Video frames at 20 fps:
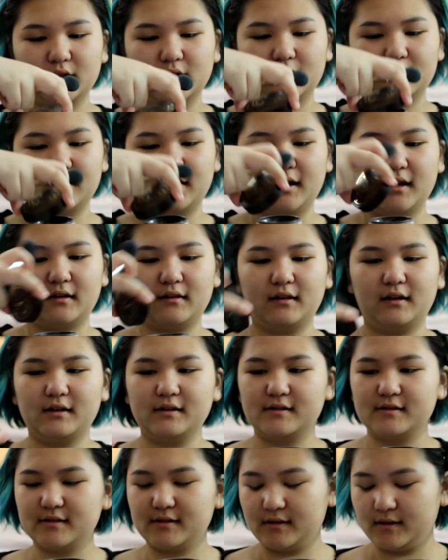just gonna take
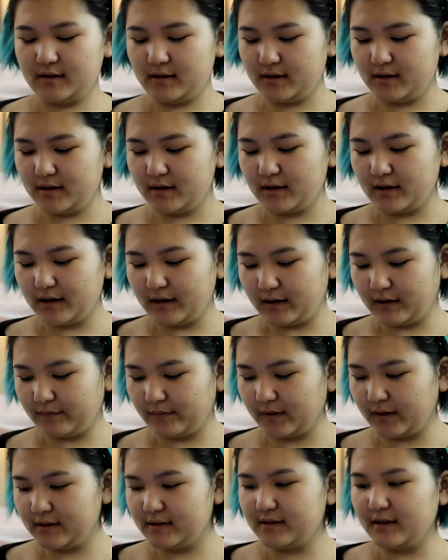this and
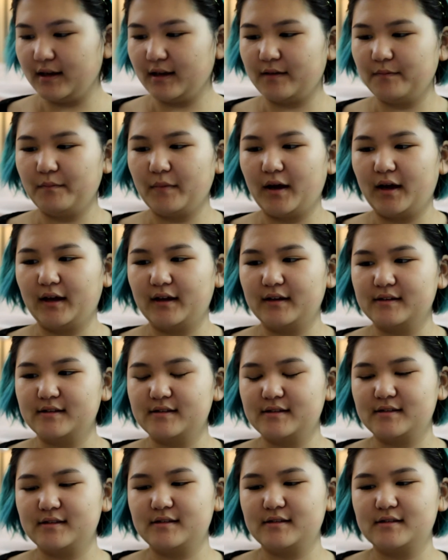I'm gonna take my
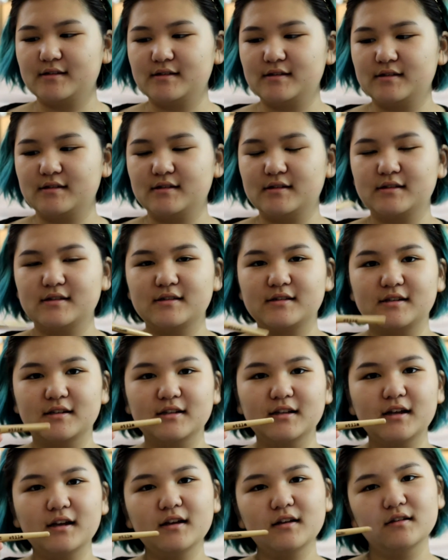
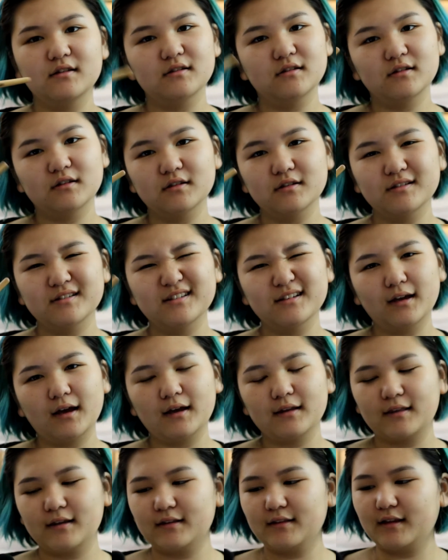Stila.
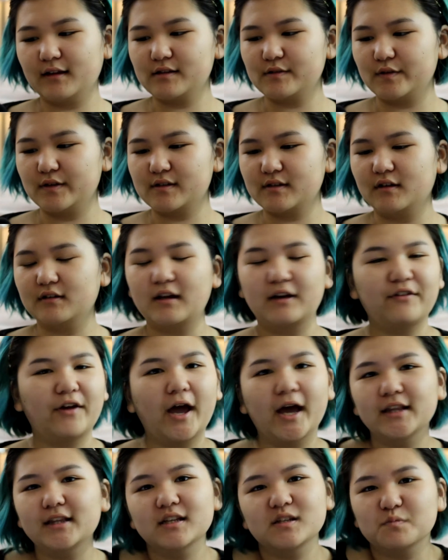I think that's what it's called. I've
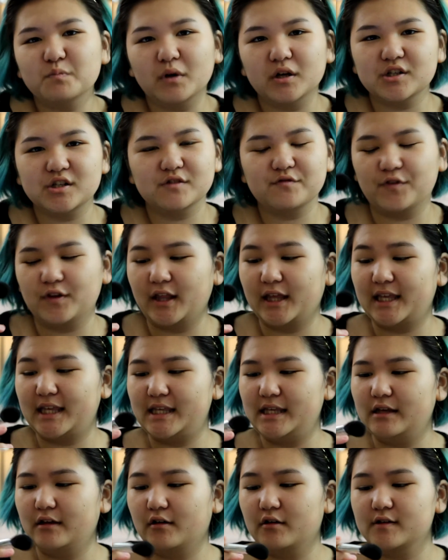had these brushes for like
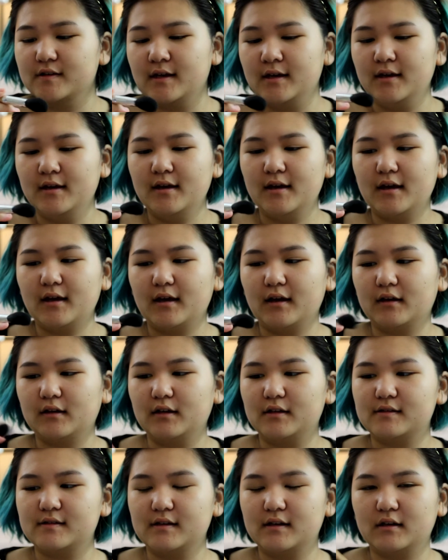years and
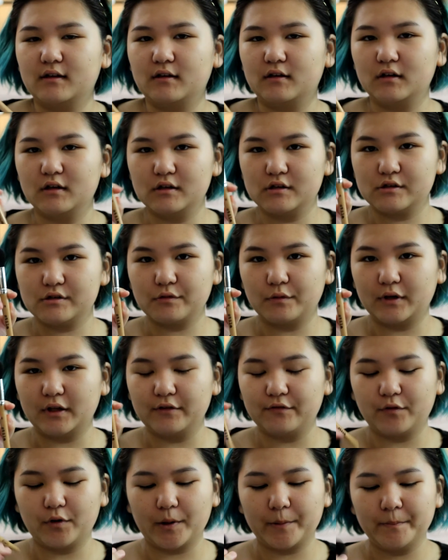it's in
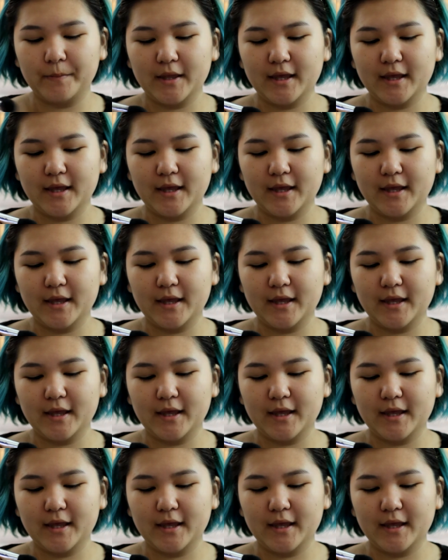24.